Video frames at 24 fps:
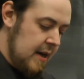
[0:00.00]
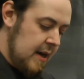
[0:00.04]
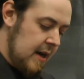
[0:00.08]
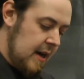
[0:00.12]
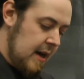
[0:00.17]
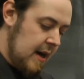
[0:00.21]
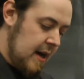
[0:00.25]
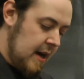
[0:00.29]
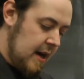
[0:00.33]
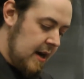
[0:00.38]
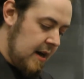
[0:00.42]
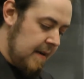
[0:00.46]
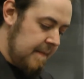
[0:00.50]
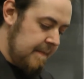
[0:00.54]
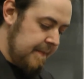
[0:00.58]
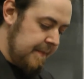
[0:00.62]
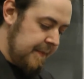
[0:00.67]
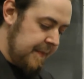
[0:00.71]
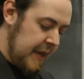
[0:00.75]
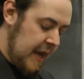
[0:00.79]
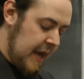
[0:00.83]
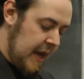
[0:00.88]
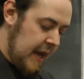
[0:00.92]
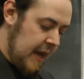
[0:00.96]

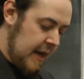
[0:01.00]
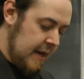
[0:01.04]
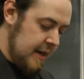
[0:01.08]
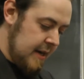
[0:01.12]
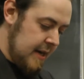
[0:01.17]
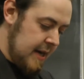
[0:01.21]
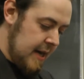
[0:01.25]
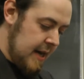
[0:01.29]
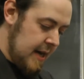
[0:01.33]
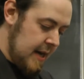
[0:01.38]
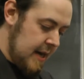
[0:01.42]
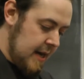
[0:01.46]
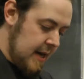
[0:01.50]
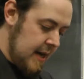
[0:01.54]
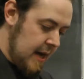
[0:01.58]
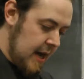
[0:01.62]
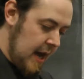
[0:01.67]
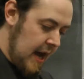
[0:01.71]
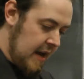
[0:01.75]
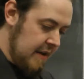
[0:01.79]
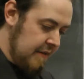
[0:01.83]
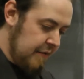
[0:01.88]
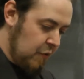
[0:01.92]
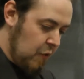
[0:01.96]
And
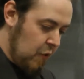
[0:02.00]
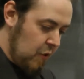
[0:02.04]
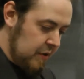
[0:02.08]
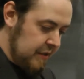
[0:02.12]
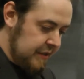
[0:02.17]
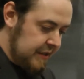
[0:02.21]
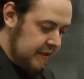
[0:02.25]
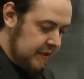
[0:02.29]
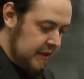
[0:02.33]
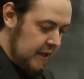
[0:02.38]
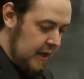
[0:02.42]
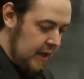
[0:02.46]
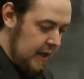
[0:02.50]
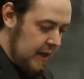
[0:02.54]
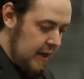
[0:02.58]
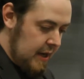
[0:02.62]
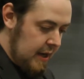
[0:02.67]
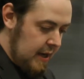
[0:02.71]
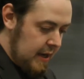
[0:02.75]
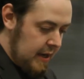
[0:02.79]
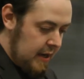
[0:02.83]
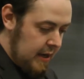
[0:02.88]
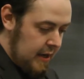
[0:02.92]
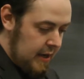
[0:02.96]
of course,
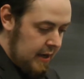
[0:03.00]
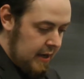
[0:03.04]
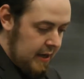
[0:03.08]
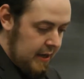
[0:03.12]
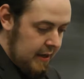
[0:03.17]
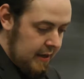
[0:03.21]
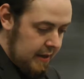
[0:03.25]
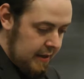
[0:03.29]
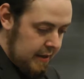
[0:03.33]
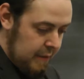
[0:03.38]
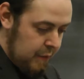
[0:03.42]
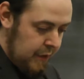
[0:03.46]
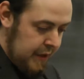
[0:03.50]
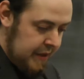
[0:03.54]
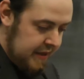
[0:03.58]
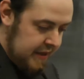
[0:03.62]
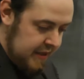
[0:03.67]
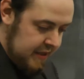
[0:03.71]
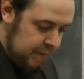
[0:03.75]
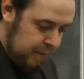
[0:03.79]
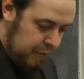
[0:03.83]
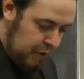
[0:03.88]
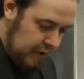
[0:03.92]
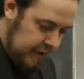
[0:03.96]
with
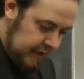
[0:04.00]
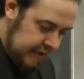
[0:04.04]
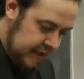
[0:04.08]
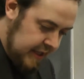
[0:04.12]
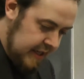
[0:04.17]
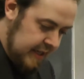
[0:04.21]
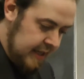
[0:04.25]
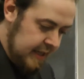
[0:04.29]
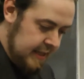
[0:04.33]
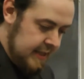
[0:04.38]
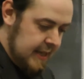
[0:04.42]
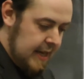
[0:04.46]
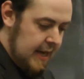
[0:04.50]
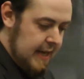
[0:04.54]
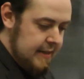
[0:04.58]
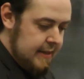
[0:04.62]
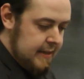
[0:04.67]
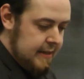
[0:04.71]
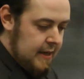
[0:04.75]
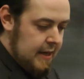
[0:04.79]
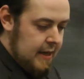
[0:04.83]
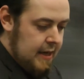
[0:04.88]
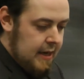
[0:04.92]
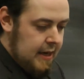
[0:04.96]
this book, Tenir
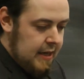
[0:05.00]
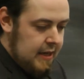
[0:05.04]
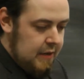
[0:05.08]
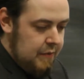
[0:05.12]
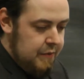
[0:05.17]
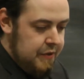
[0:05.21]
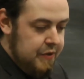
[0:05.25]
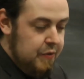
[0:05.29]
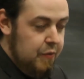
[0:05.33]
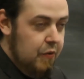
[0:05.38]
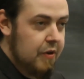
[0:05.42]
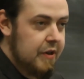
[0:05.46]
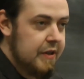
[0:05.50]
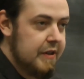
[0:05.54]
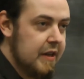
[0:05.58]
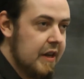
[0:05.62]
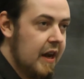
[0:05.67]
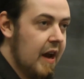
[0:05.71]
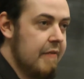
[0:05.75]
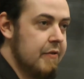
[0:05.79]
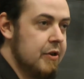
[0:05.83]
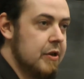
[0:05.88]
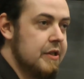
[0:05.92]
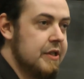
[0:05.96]
Tête, he was awarded the
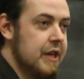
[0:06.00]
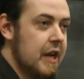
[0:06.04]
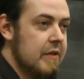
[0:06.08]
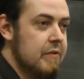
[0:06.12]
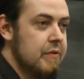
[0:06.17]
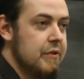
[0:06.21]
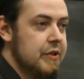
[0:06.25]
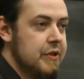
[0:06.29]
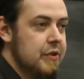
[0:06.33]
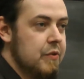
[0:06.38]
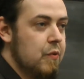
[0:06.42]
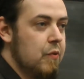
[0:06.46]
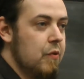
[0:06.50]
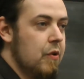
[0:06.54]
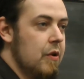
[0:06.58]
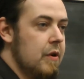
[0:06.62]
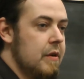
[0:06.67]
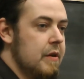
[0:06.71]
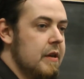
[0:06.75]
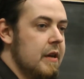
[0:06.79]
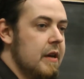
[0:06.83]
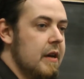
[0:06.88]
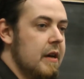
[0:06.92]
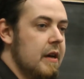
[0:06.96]
Governor General's
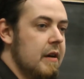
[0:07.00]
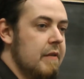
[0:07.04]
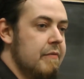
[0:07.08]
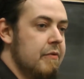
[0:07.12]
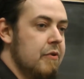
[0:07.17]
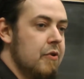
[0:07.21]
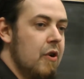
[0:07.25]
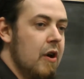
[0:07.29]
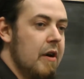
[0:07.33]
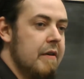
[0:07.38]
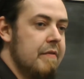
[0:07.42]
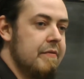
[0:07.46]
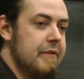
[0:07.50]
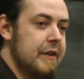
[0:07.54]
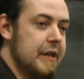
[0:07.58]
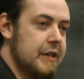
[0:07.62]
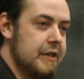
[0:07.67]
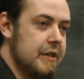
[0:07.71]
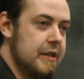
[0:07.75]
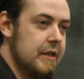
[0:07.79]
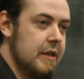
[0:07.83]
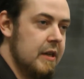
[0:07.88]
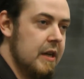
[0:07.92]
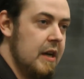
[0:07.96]
Award for
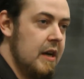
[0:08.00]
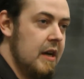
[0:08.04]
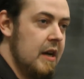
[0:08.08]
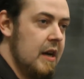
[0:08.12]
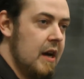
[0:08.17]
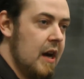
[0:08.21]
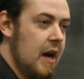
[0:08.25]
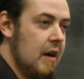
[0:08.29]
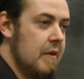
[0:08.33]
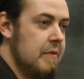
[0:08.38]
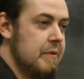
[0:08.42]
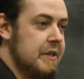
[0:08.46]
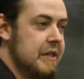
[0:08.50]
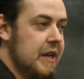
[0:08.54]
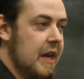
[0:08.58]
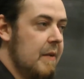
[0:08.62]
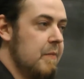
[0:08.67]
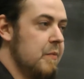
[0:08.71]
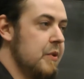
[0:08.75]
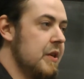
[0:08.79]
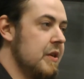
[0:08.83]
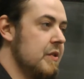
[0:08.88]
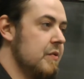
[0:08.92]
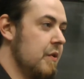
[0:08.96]
nonfiction, which
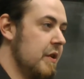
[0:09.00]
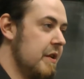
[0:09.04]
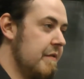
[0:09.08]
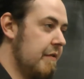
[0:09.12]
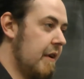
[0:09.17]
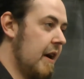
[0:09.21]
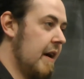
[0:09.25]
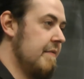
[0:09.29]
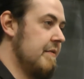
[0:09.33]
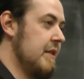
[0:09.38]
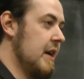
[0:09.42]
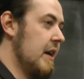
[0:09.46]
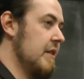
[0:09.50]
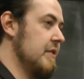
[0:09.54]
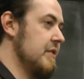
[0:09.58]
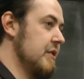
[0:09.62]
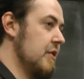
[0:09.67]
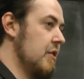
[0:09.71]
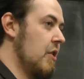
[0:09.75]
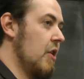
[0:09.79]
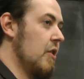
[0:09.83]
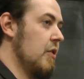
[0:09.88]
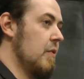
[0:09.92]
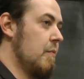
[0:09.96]
came with a
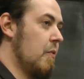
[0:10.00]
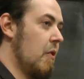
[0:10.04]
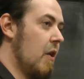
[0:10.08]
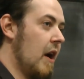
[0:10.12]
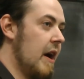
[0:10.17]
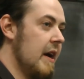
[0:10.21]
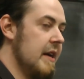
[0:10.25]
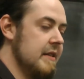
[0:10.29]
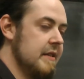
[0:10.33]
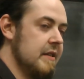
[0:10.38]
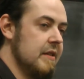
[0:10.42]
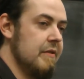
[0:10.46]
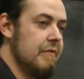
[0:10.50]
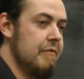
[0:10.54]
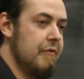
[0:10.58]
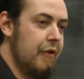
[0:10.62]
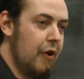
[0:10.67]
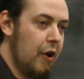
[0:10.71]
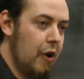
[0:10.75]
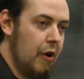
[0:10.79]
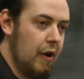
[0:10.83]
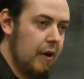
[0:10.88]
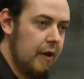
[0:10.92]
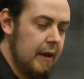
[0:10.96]
$25,000 prize in the
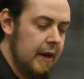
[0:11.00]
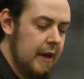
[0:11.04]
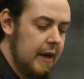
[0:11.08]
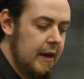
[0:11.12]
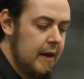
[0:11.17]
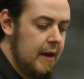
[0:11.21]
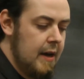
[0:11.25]
fall.